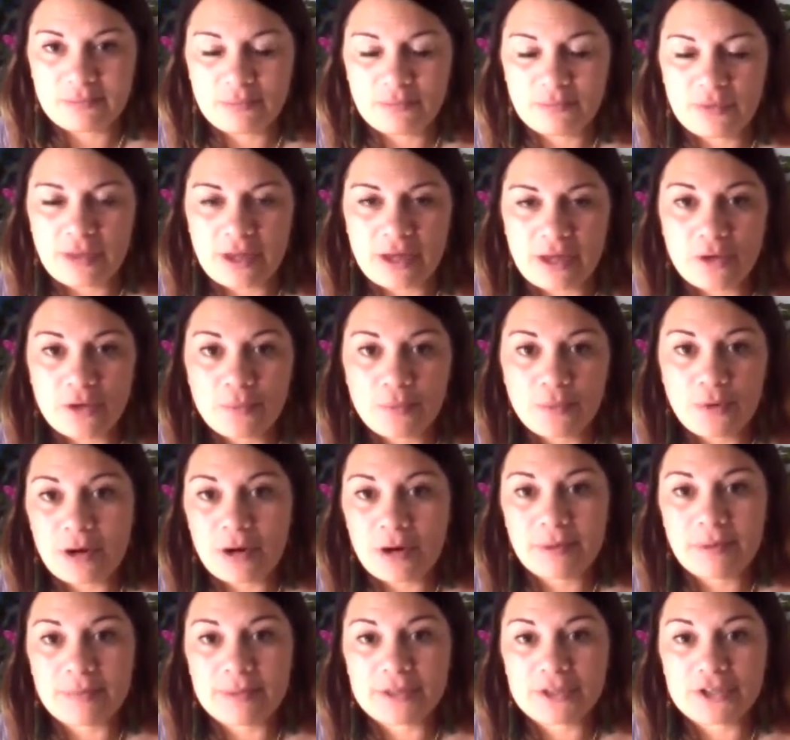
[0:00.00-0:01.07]
without your prior
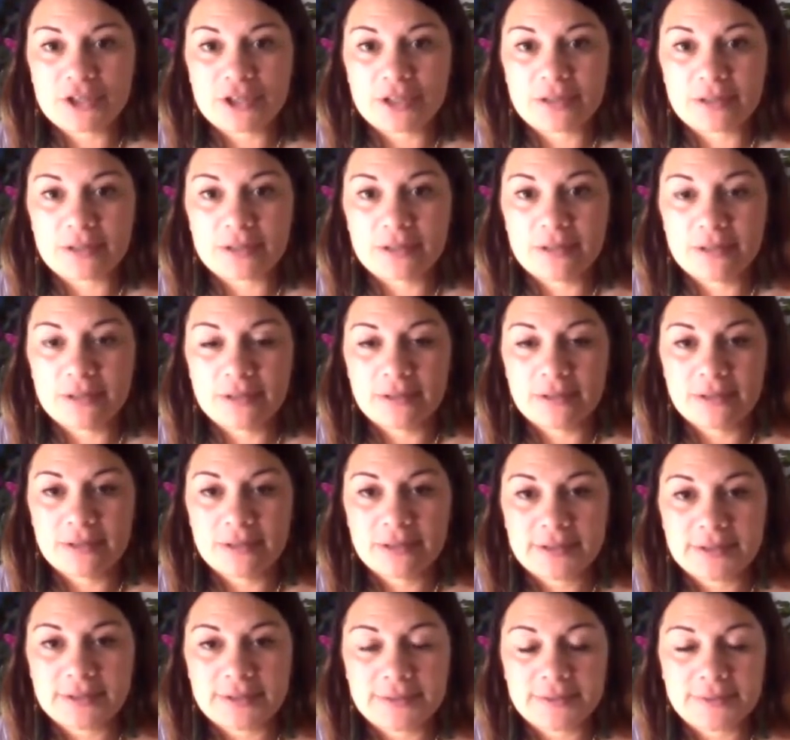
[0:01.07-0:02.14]
permission.
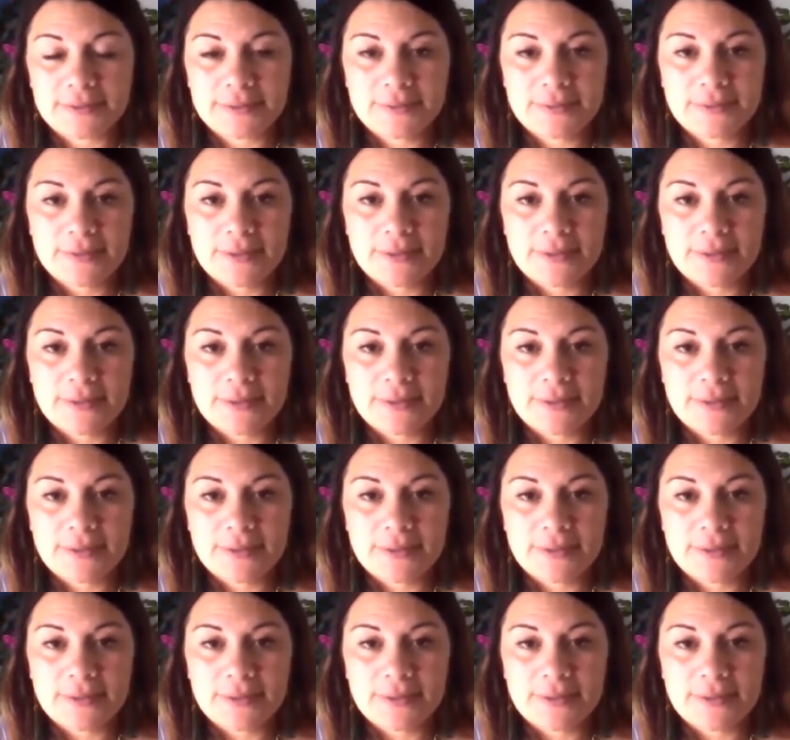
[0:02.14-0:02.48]
So